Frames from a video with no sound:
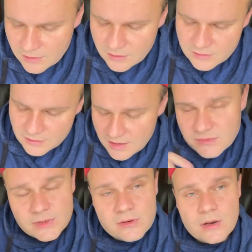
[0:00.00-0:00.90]
The last
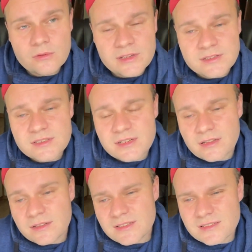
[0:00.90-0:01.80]
one on our list,
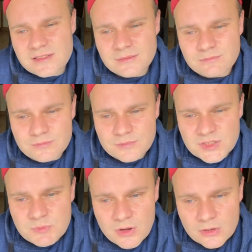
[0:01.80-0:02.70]
and this is a
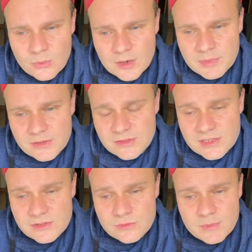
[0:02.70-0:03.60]
smaller one, because
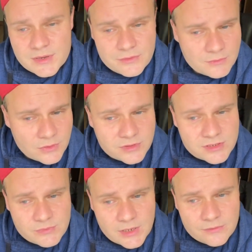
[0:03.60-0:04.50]
as you may have
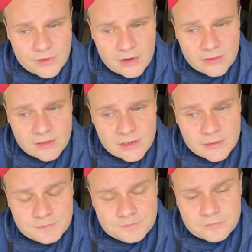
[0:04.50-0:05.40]
noticed, we have currently
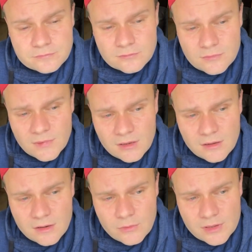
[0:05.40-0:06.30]

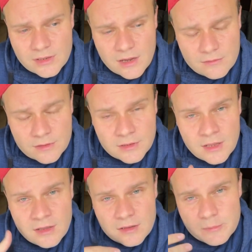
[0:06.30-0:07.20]
really covered
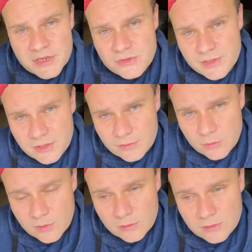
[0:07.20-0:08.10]
the majority of the
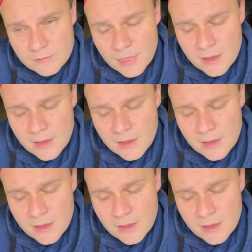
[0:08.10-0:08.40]
world.